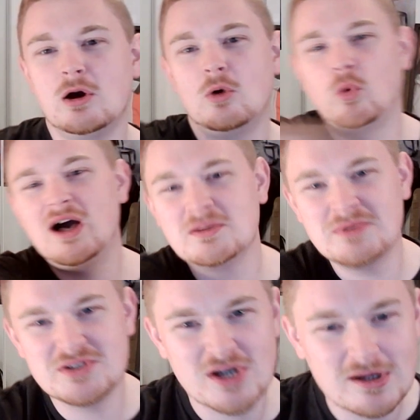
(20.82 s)
Welcome
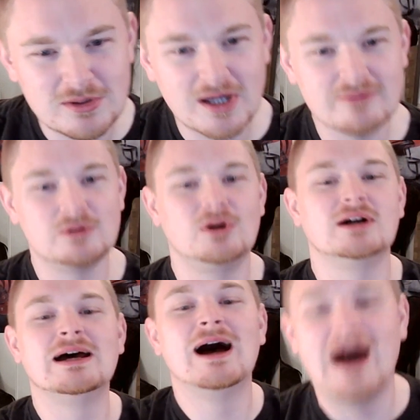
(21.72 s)
to the jungle,
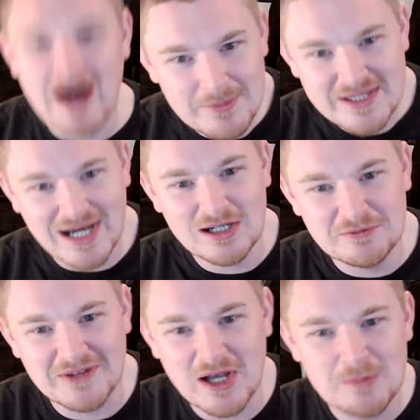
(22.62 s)
everyone. I'm Kyle
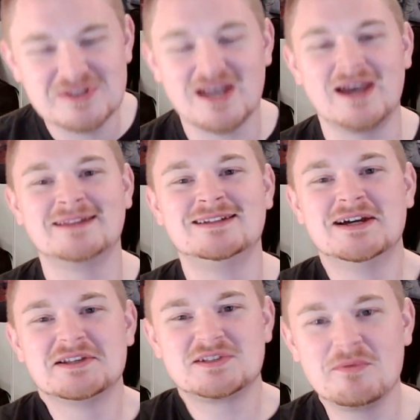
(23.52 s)
Phelps, and
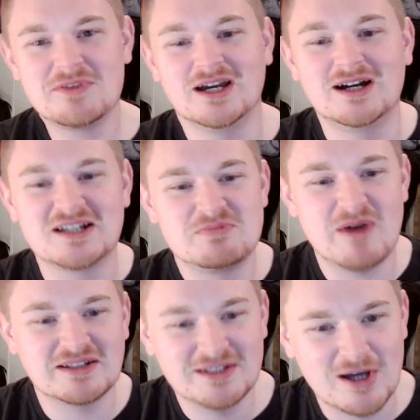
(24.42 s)
some of the
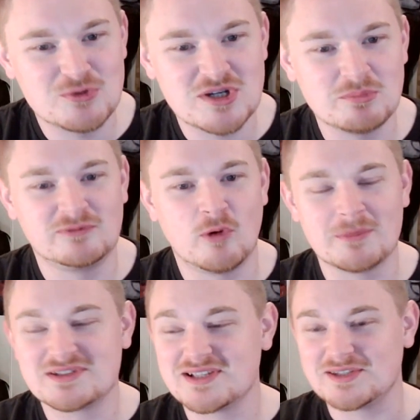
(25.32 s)
unexpected coaching
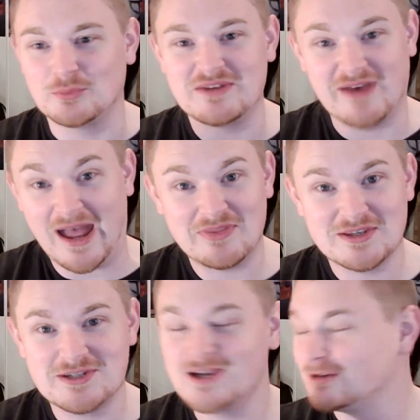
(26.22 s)
performances that we've had
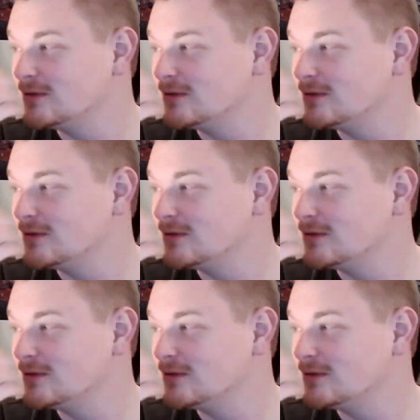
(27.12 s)
this year,